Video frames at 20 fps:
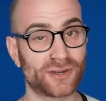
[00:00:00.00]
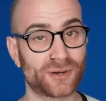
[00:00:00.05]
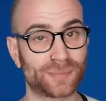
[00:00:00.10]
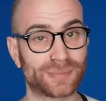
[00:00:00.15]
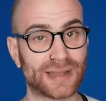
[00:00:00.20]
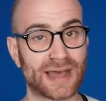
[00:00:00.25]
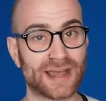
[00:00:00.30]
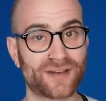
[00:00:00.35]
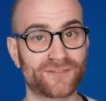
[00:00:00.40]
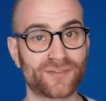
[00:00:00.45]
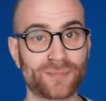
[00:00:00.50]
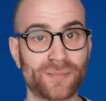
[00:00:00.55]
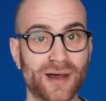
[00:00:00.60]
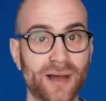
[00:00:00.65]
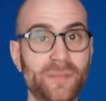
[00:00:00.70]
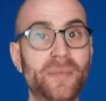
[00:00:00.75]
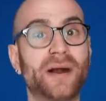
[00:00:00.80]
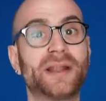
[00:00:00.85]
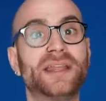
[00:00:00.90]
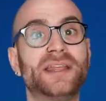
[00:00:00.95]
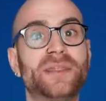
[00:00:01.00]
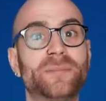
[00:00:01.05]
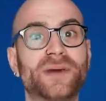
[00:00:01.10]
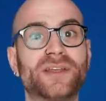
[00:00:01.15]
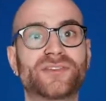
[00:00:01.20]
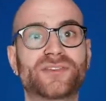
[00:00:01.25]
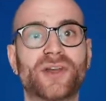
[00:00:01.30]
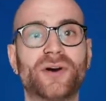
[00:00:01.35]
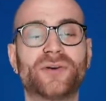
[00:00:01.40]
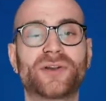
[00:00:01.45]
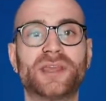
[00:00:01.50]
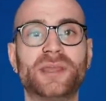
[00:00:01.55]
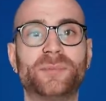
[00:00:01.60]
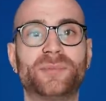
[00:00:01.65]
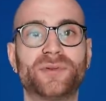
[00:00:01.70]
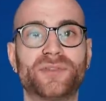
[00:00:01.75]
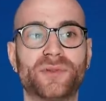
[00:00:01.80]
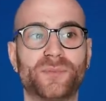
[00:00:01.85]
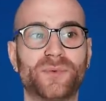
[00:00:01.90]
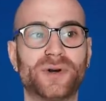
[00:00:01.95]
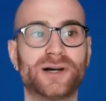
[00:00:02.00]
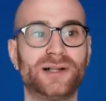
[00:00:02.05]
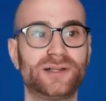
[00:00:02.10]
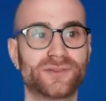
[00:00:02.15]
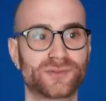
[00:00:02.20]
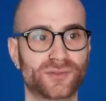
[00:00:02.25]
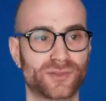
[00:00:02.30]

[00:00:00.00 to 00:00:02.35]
Oblak, for my money, the best goalkeeper in the world